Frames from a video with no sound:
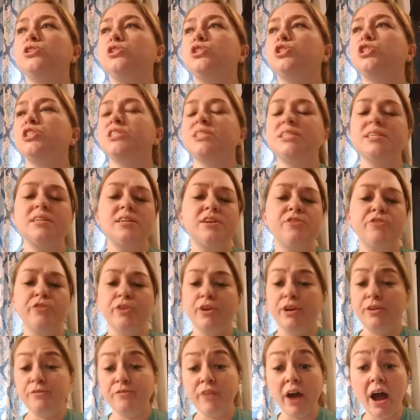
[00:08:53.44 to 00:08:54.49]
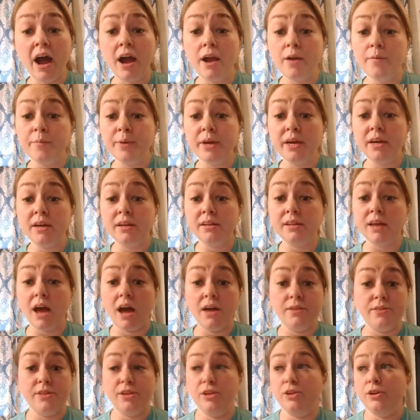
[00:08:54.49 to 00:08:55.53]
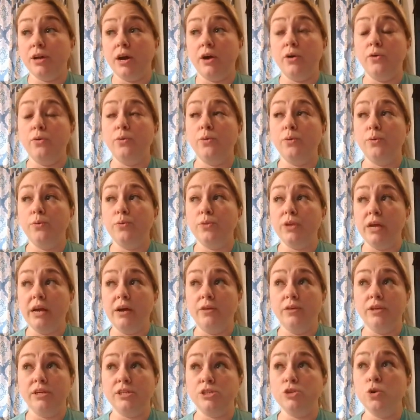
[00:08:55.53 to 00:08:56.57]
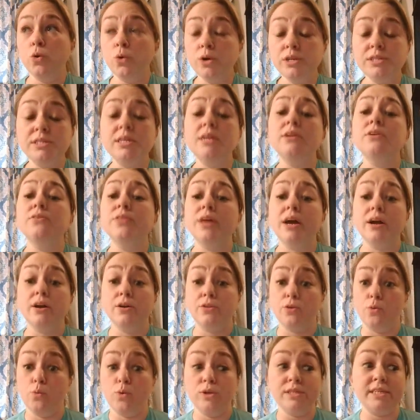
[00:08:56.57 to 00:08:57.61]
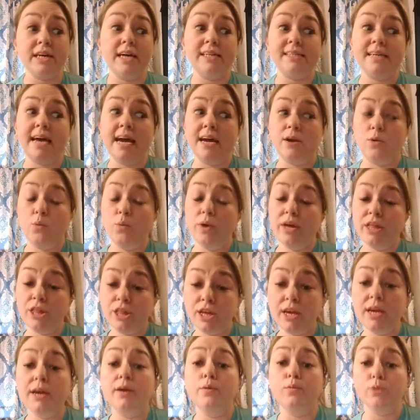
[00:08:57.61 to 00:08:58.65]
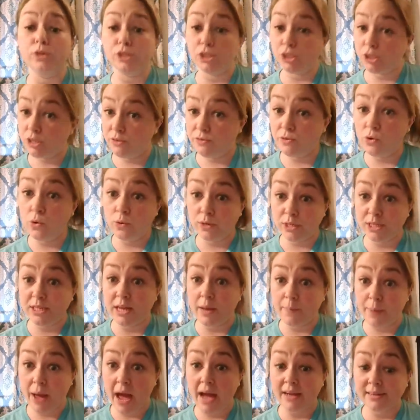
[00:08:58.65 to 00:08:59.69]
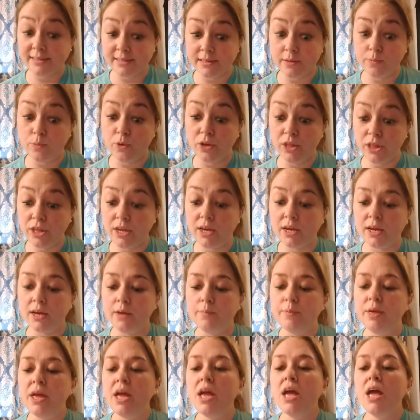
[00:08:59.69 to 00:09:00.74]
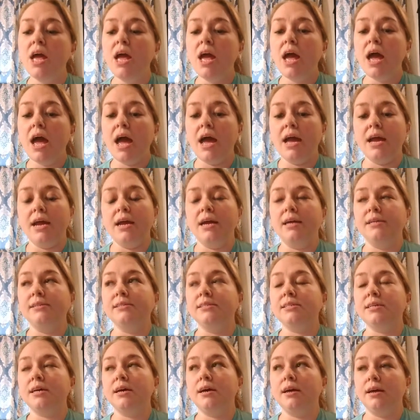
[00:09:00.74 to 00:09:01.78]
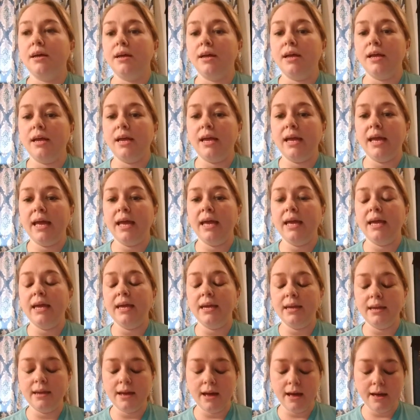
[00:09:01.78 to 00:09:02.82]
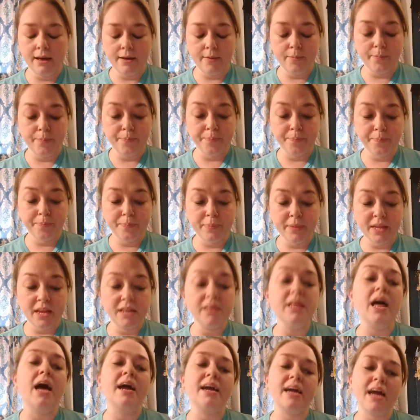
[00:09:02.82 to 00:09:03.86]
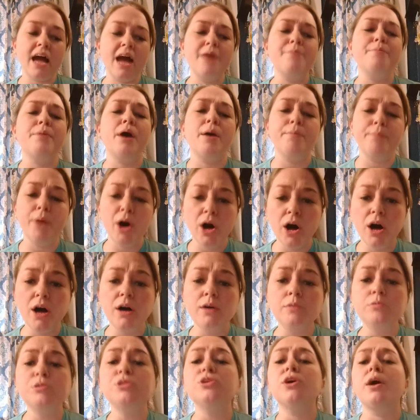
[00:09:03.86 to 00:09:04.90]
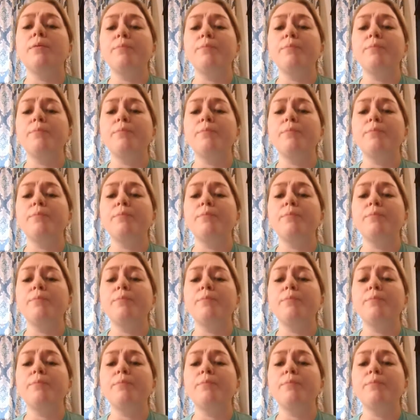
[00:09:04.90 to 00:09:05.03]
just a different environment. Uh, you know, the only toys that are there are the ones I take with him, which of course I pack some with him. And he, um, like at my mom's or